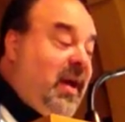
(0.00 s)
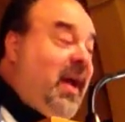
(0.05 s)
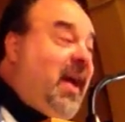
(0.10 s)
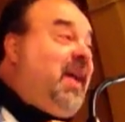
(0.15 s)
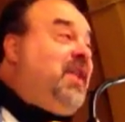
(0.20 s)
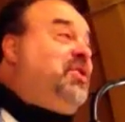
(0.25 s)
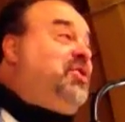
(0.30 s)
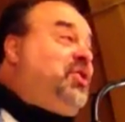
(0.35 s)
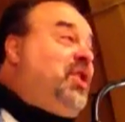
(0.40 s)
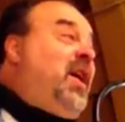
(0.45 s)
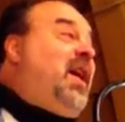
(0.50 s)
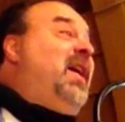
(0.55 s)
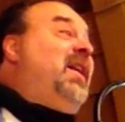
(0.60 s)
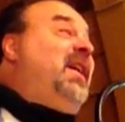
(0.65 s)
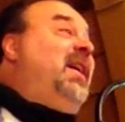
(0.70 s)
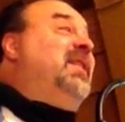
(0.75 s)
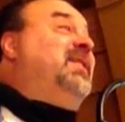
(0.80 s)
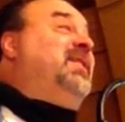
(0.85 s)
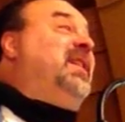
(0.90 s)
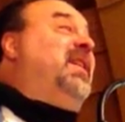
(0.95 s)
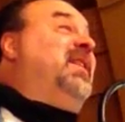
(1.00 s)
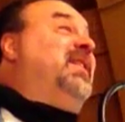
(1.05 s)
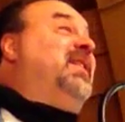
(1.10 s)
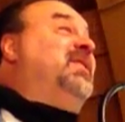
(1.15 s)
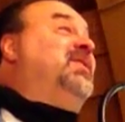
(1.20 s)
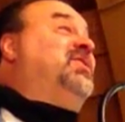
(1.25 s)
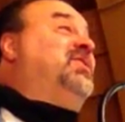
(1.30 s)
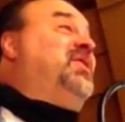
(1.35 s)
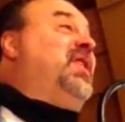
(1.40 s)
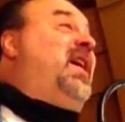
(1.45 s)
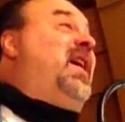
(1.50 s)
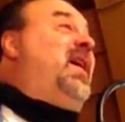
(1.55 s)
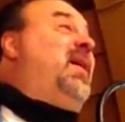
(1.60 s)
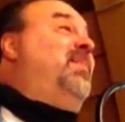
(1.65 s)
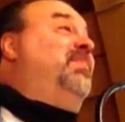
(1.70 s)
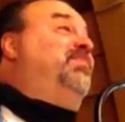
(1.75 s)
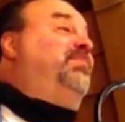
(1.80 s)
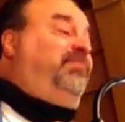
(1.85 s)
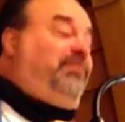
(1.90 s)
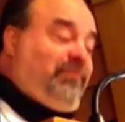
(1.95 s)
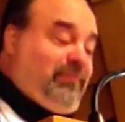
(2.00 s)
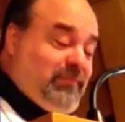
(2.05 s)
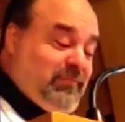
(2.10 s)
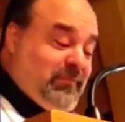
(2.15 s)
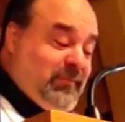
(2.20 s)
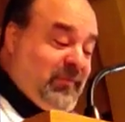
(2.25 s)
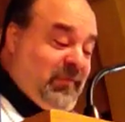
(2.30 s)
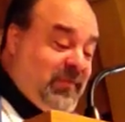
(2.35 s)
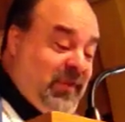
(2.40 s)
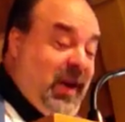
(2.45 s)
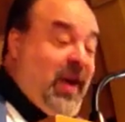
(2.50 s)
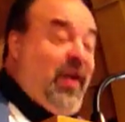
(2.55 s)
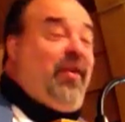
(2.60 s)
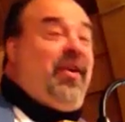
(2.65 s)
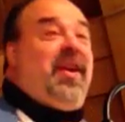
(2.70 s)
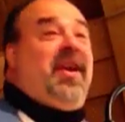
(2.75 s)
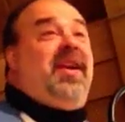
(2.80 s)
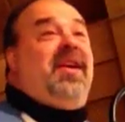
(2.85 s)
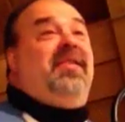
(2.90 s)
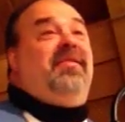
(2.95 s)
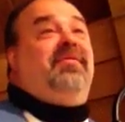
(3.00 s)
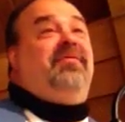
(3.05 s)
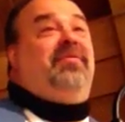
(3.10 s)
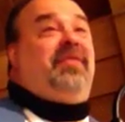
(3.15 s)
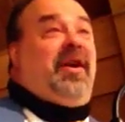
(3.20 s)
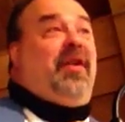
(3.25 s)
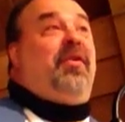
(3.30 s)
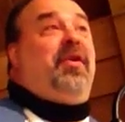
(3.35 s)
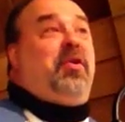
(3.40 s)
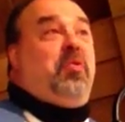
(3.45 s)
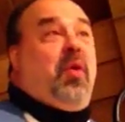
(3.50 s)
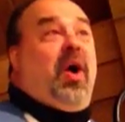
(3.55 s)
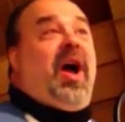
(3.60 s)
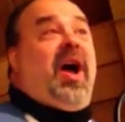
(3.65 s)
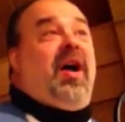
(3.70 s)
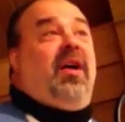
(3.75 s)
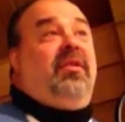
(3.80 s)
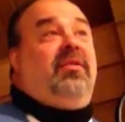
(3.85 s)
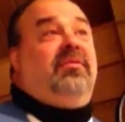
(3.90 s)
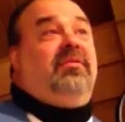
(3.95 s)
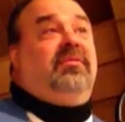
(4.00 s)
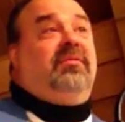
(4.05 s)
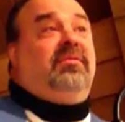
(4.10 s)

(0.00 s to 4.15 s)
And John had done his job very, very well.